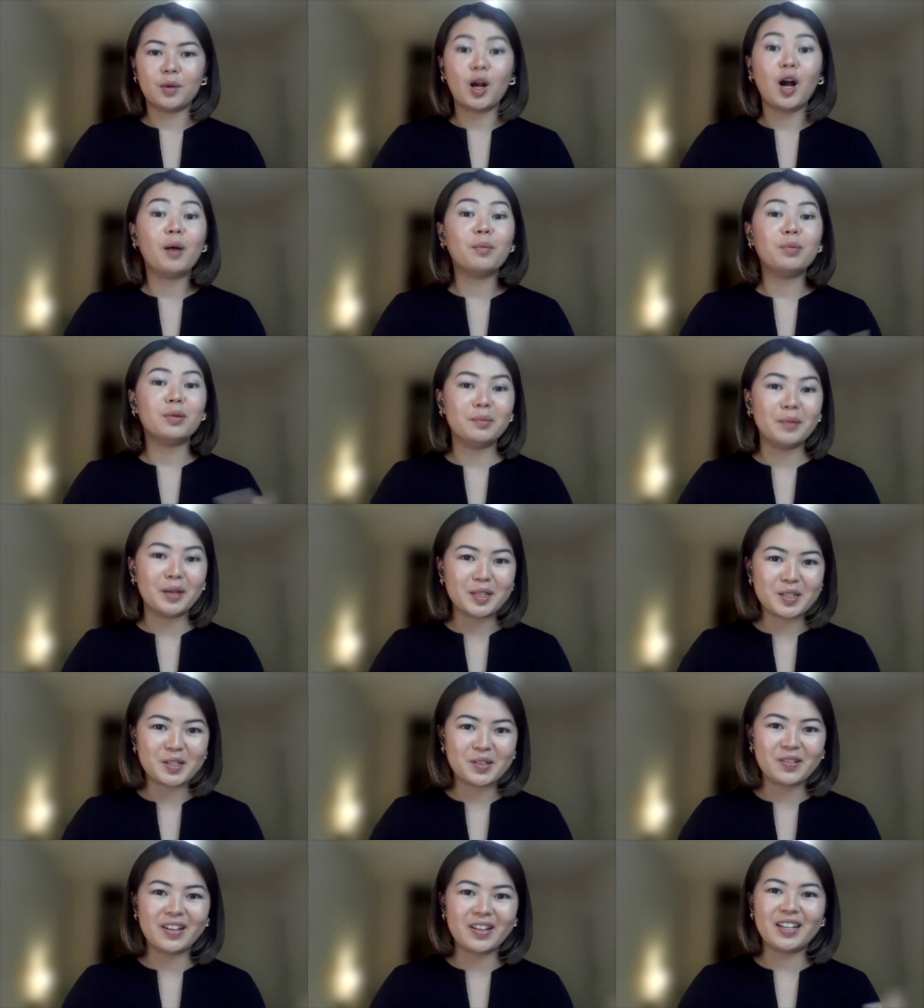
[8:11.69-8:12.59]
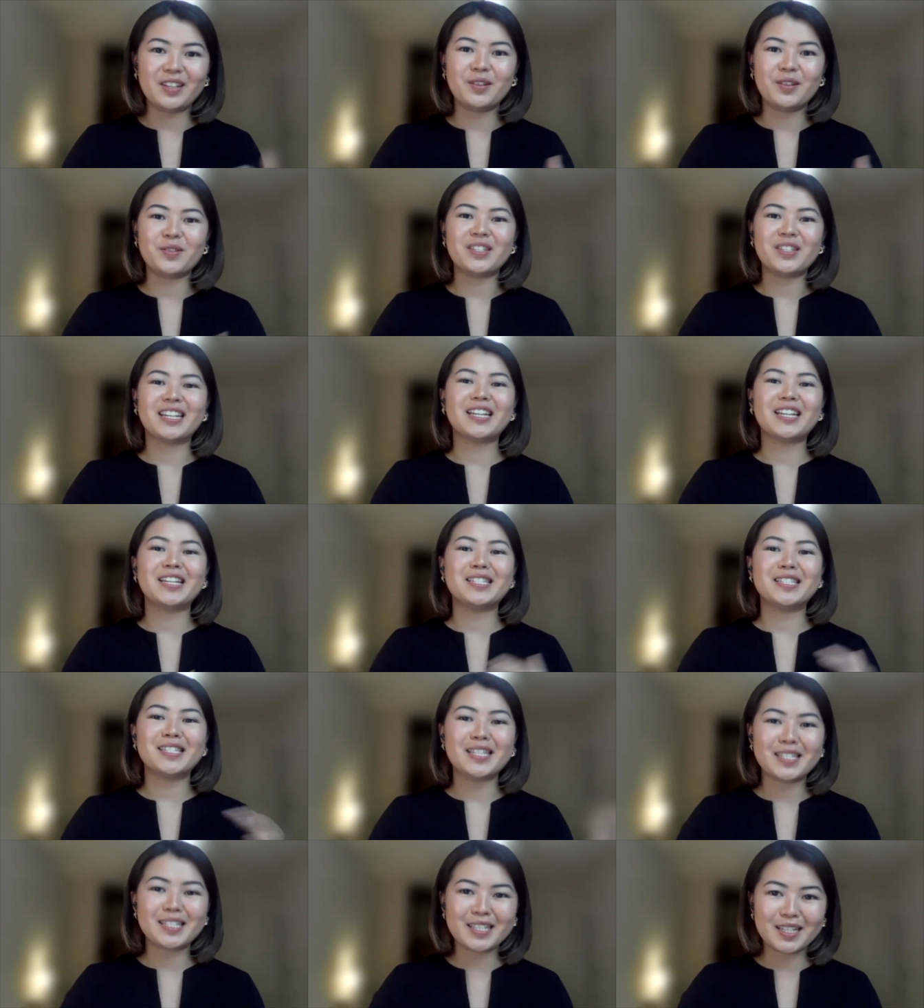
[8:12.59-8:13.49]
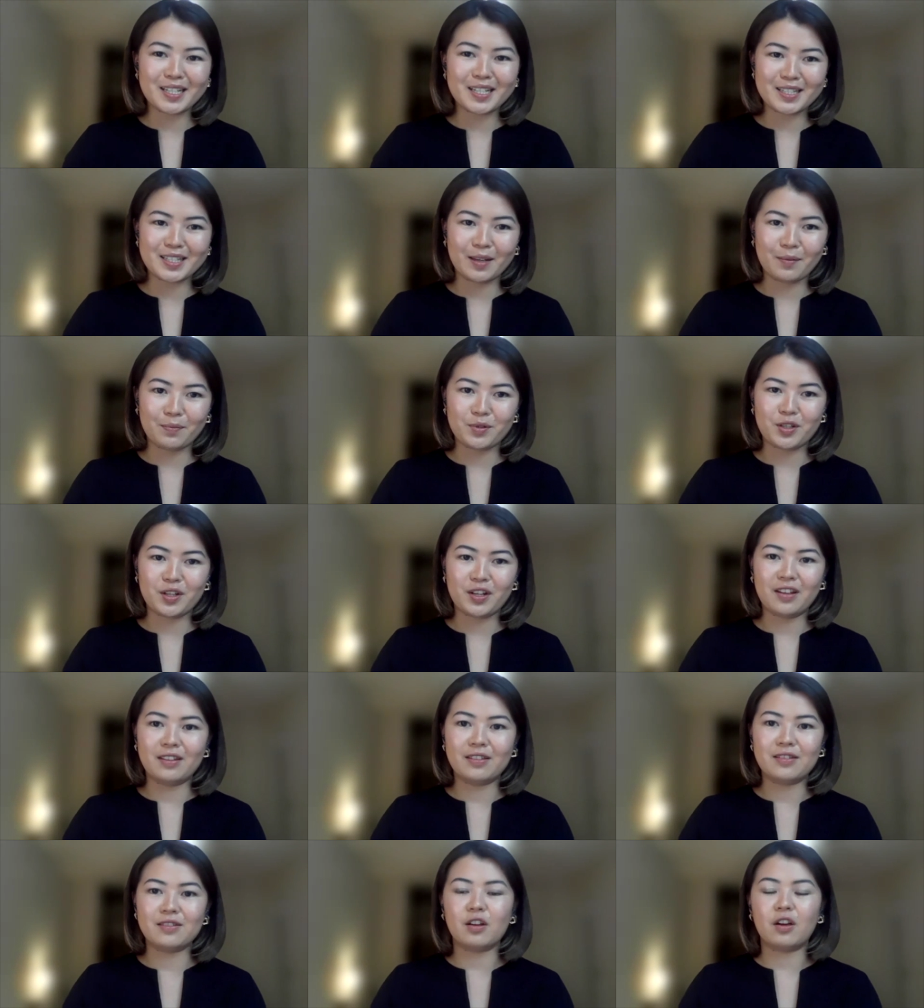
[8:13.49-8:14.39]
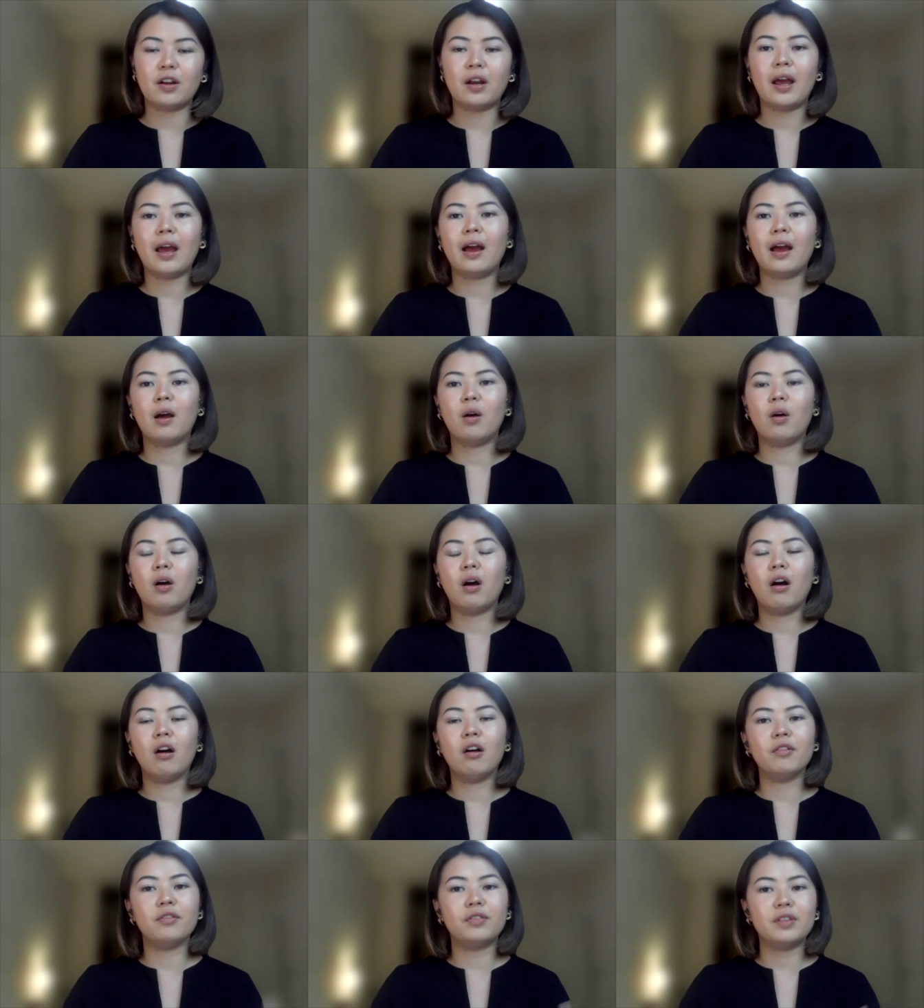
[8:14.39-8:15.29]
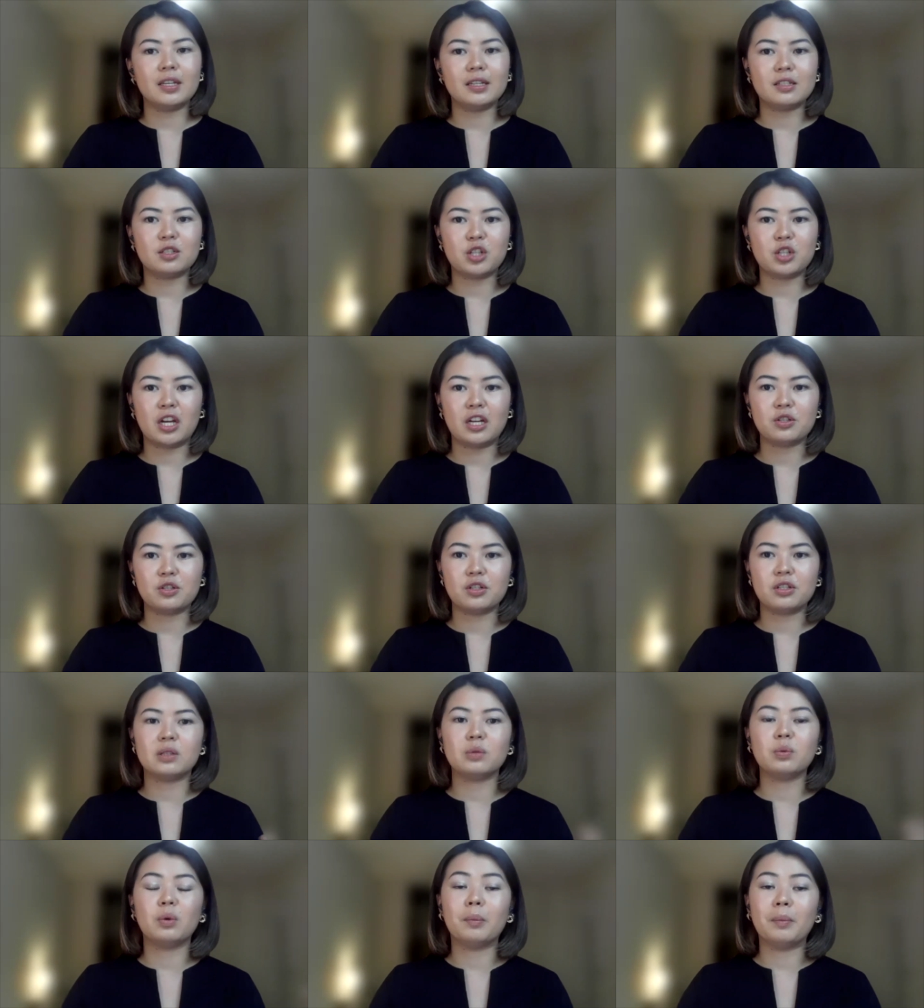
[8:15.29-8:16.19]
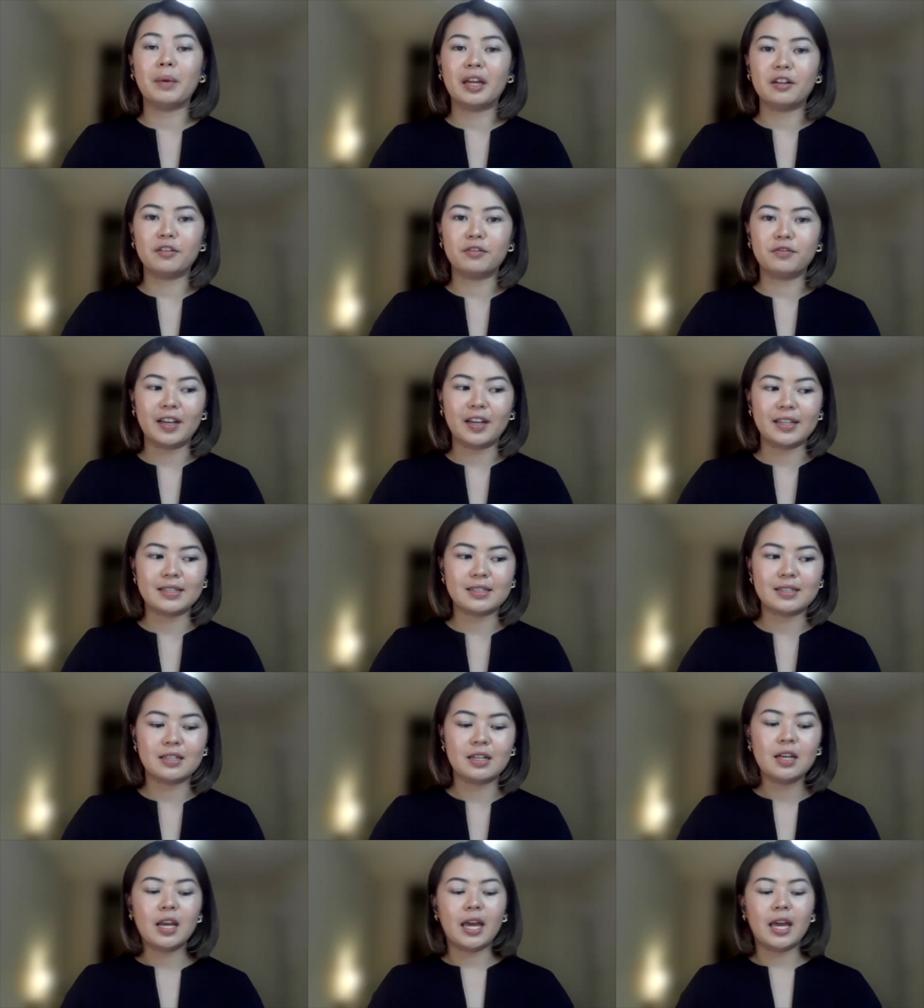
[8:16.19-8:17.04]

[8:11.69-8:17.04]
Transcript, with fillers: complementary using consistent assumptions on how all of these changes will manifest